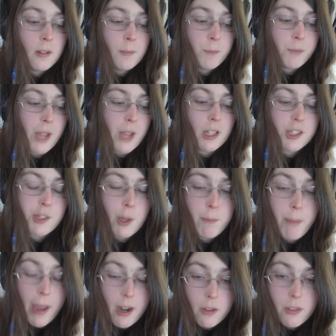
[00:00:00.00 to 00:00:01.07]
Now let's
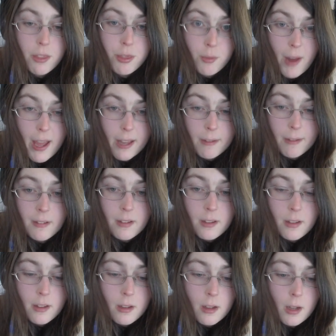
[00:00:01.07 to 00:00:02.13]
compare the threat.
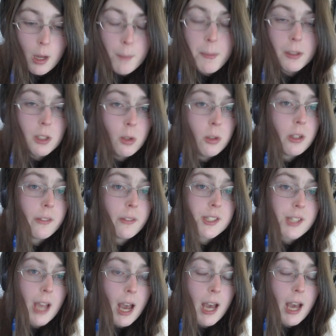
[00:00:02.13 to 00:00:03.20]
A balloon in the
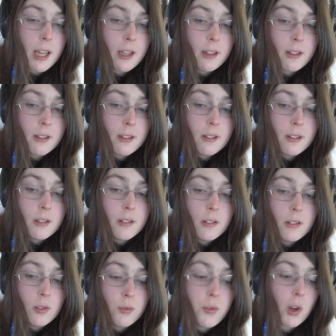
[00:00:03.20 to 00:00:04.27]
sky
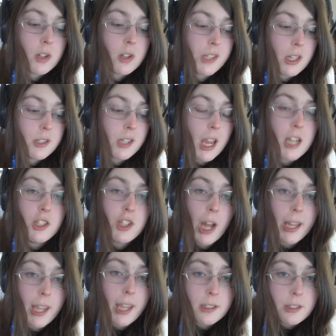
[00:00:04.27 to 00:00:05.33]
versus a
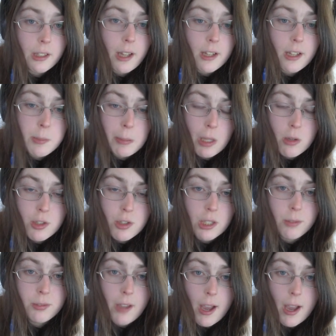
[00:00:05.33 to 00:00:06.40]
gigantic explosion
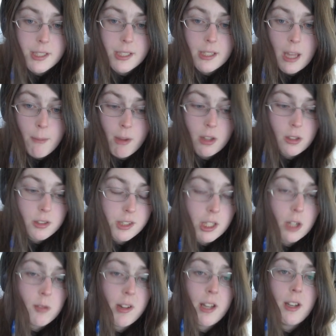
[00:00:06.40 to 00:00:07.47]
of toxic chemicals that
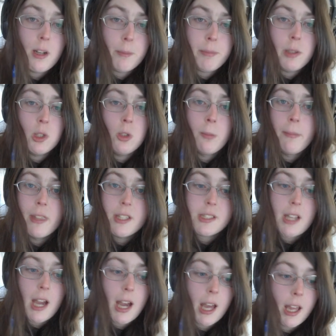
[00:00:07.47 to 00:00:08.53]
created a plume in the
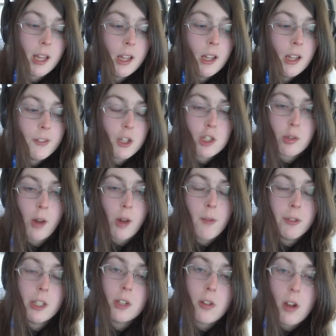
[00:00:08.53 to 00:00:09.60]
sky that
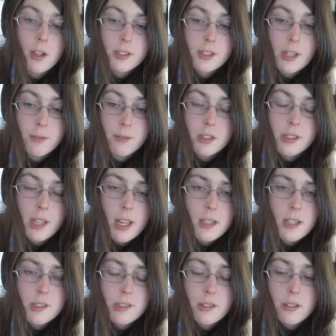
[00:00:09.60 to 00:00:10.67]
traveled across several
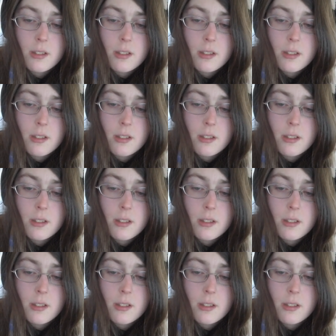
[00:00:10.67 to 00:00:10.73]
states.